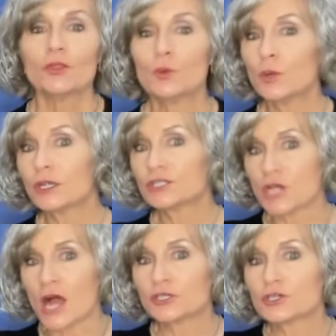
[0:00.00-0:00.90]
The word
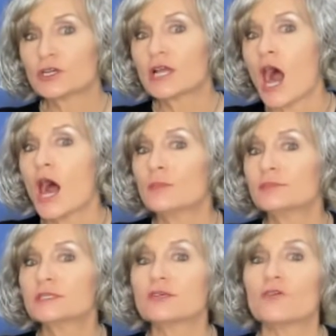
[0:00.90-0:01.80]
doctor
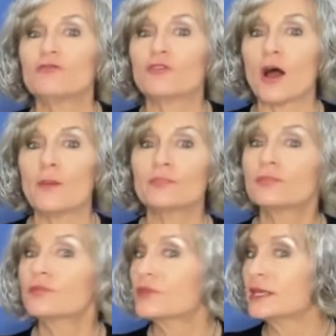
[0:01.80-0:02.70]
comes from
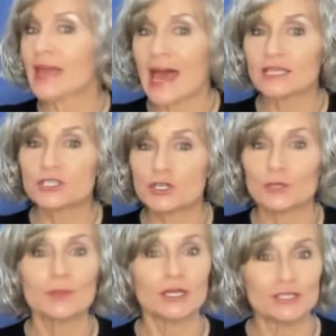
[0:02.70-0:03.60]
the Latin
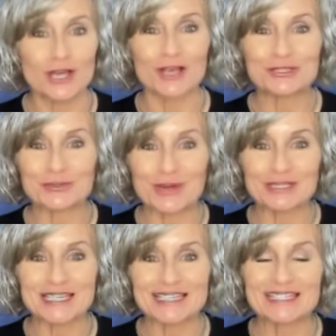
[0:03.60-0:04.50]
term
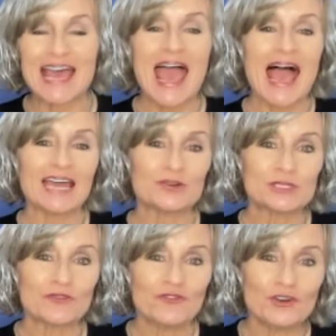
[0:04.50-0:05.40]
doctoratus, and it
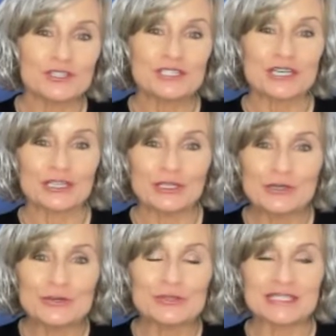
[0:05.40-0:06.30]
was first
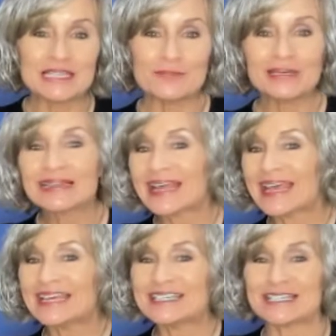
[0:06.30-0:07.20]
used in the Middle
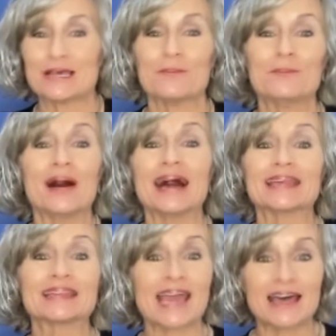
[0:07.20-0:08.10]
Ages
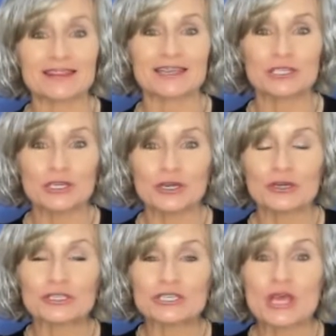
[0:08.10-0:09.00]
by the Catholic
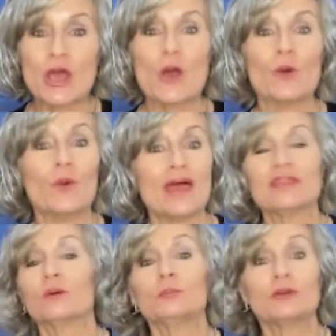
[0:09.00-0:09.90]
Church when
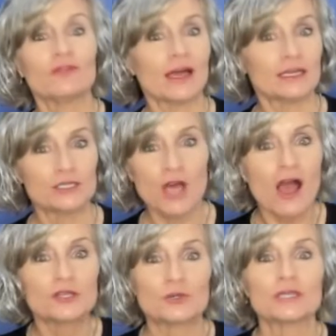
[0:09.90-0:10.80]
they would provide a
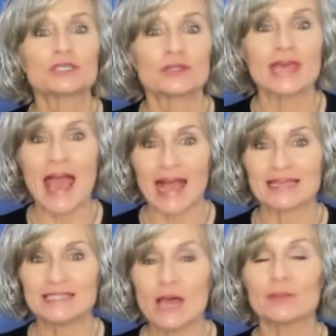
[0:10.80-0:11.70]
doctorate to the
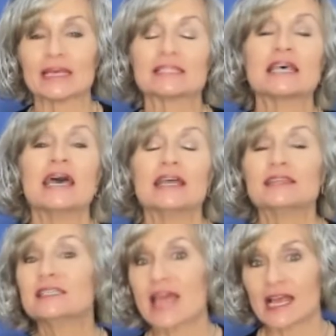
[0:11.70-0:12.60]
academics.
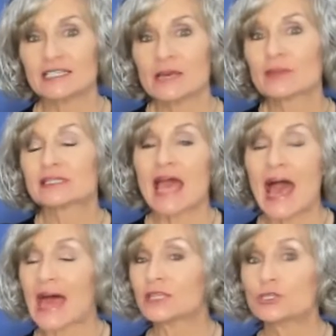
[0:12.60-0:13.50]
These academics
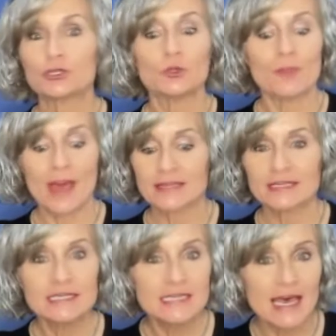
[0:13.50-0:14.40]
had to
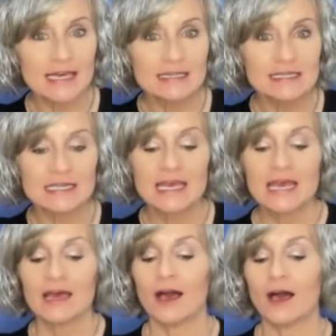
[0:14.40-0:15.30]
pass a test,
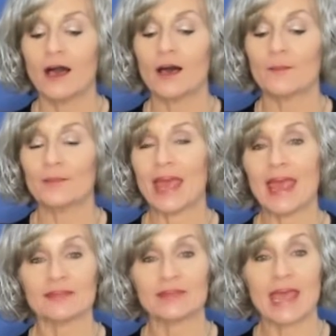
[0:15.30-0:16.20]

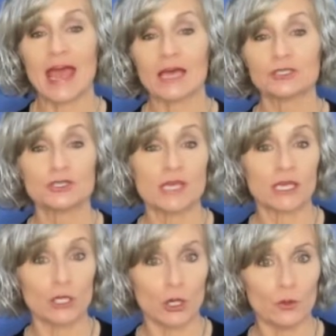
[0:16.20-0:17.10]
and they had to
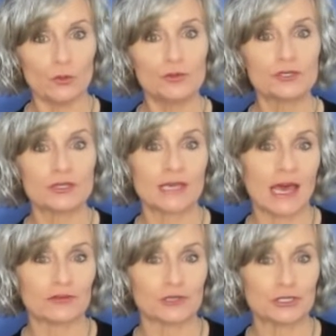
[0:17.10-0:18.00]
take an oath to the
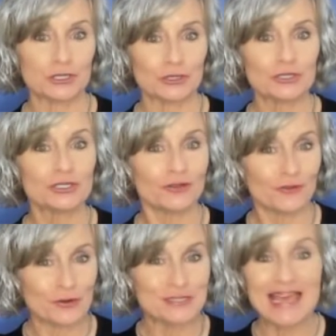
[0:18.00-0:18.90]
Catholic Church,
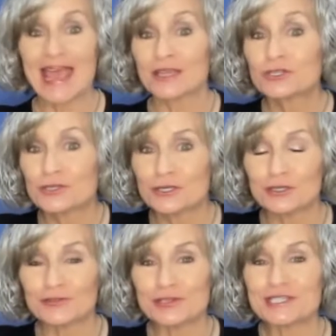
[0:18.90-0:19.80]
of course, and to the
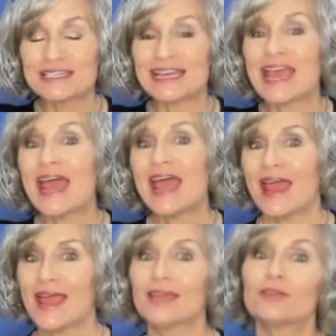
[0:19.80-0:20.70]
university,
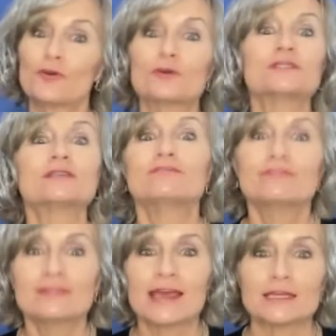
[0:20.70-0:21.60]
and of course,
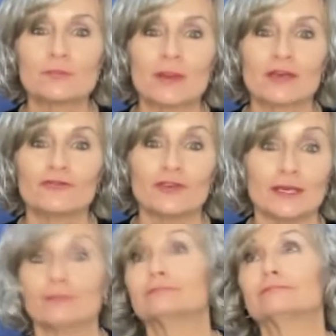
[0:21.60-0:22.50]
they had to pay a
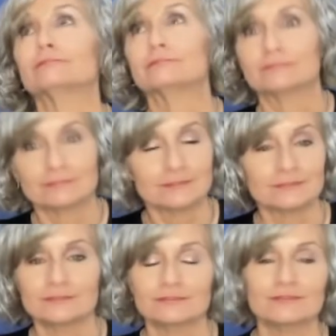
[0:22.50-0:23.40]
fee.
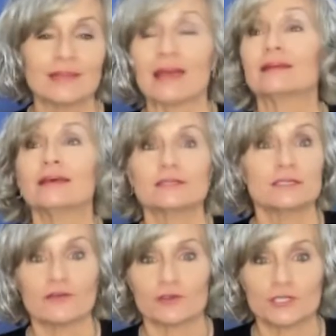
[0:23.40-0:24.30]
That has
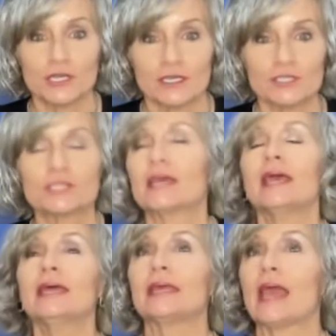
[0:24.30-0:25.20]
never changed.
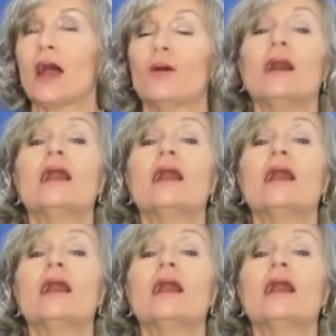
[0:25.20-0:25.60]
Anyhow,